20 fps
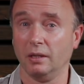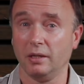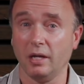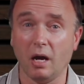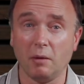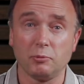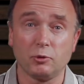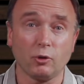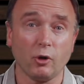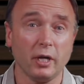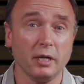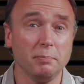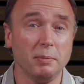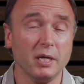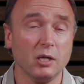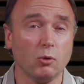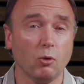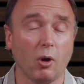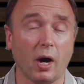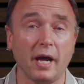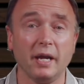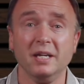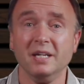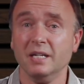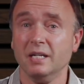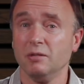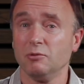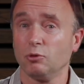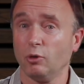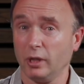Now I'm trying to be quiet,
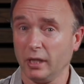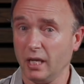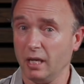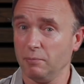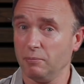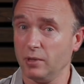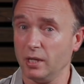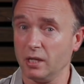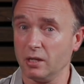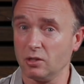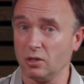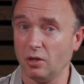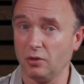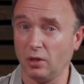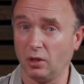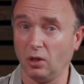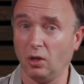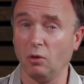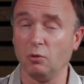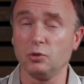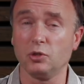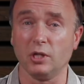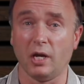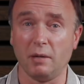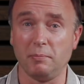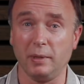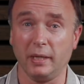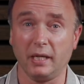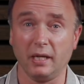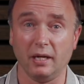trying to keep things on the low
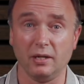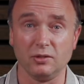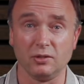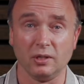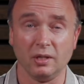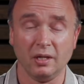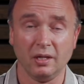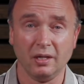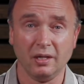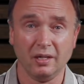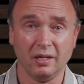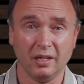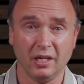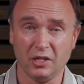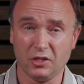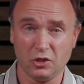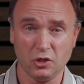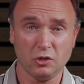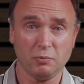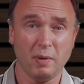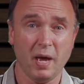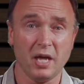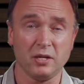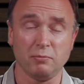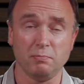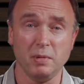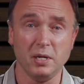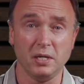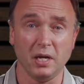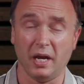side because it's just
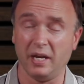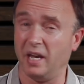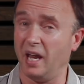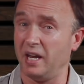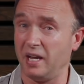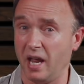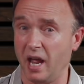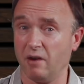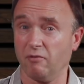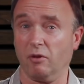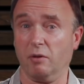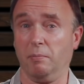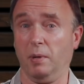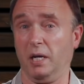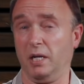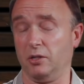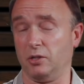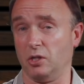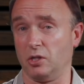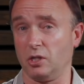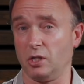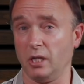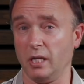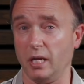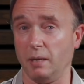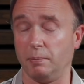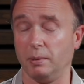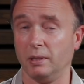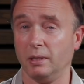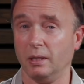past midnight and everybody's
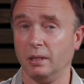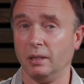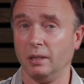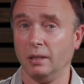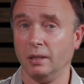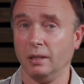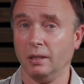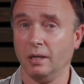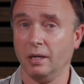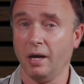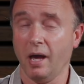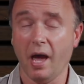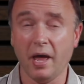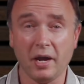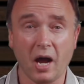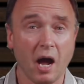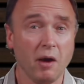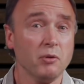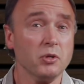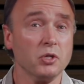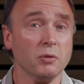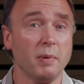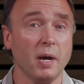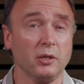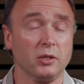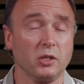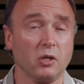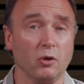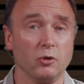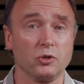asleep. And I was
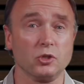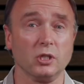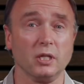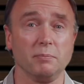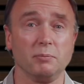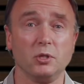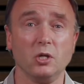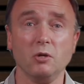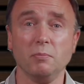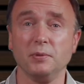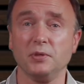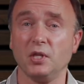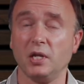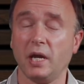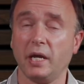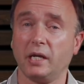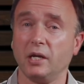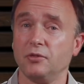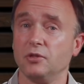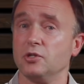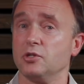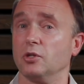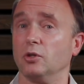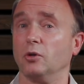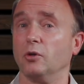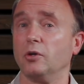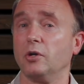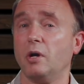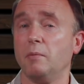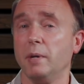about to go to sleep too, but then I got this
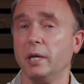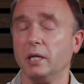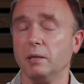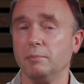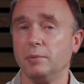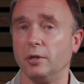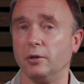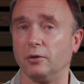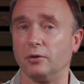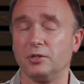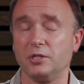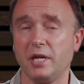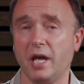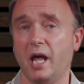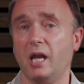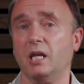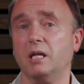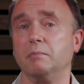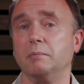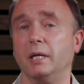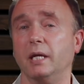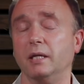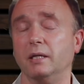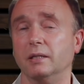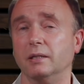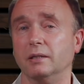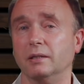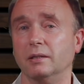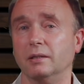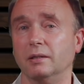alert on my computer telling
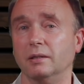me